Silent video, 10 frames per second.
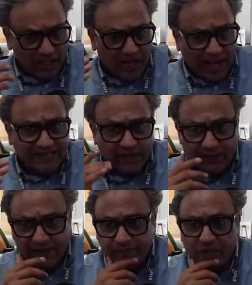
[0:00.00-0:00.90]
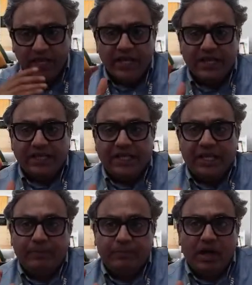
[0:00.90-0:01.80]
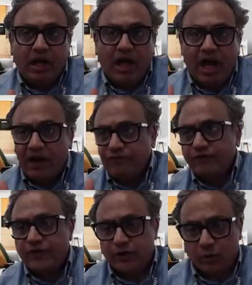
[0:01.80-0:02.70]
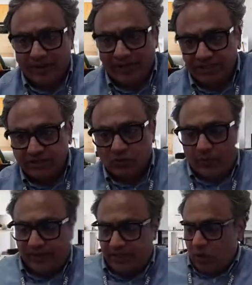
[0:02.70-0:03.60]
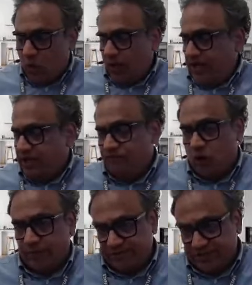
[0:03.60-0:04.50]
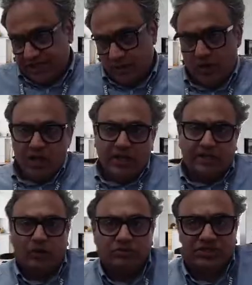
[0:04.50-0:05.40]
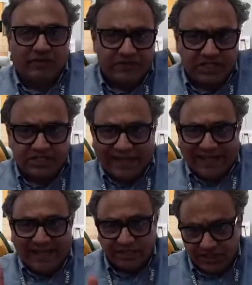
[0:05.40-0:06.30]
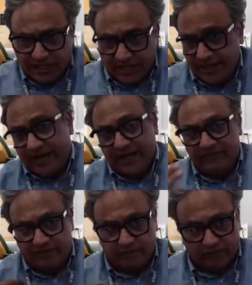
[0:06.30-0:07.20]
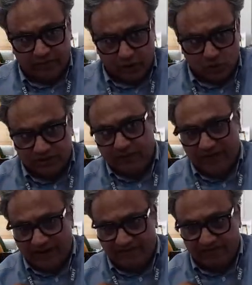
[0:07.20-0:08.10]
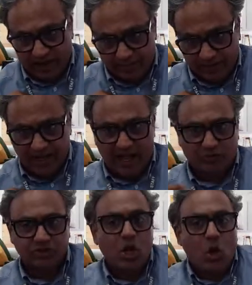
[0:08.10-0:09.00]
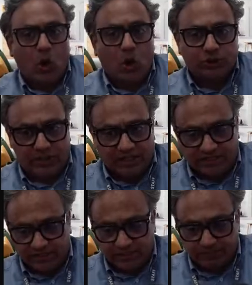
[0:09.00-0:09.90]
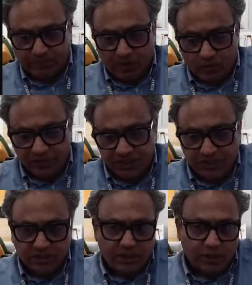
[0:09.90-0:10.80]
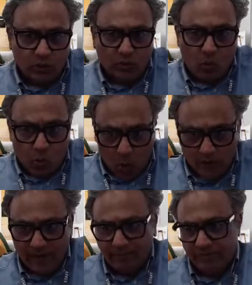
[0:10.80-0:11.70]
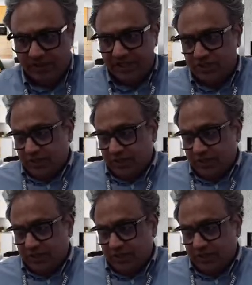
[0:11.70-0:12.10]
Either way, keep half of your domains with only a warm up schedule. Now, services like Instantly, and in fact, one of the tools that we have developed in house also does this, which is to warm up these.